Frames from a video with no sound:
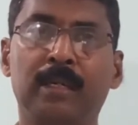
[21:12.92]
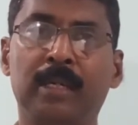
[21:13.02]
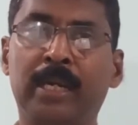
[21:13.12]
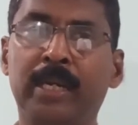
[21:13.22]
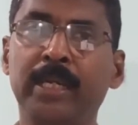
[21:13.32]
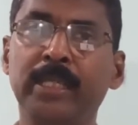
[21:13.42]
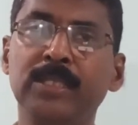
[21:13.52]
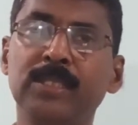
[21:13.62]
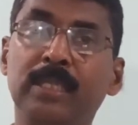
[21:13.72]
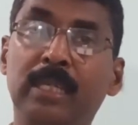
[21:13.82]
RNA
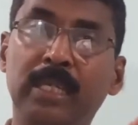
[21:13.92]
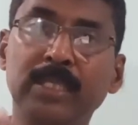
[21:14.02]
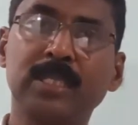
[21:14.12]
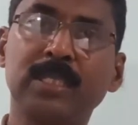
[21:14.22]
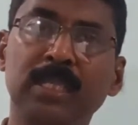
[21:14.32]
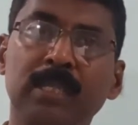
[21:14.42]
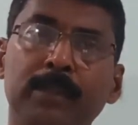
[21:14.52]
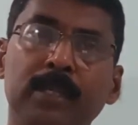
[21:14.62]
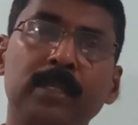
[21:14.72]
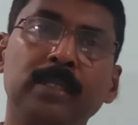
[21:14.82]
is less
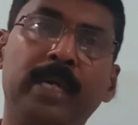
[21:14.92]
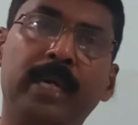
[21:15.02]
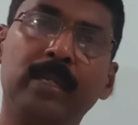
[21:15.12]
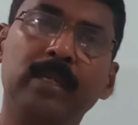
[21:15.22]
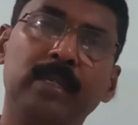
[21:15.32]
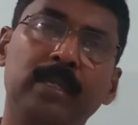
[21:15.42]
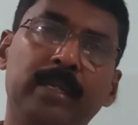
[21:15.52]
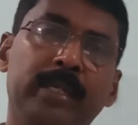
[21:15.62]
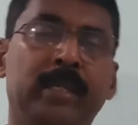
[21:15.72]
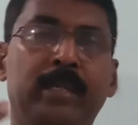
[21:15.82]
stable than
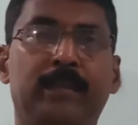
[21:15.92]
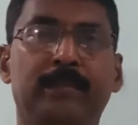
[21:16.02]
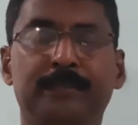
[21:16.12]
DNA